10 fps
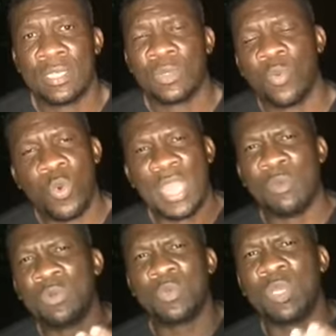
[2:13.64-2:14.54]
So
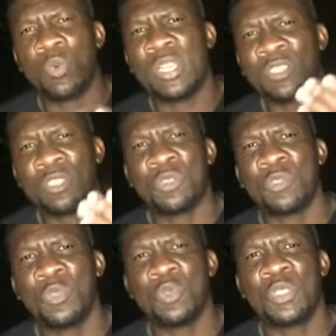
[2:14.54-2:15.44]
why would we want to
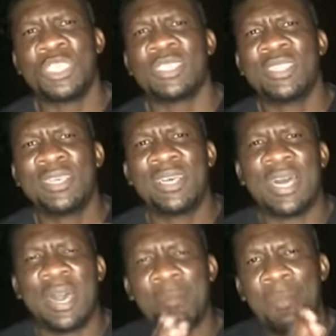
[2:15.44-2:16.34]
use
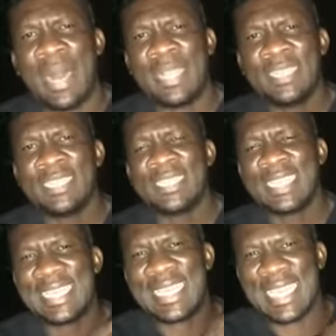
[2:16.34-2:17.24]
a banned
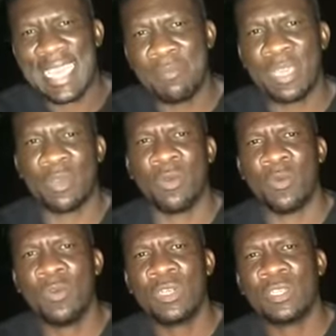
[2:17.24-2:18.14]
chemical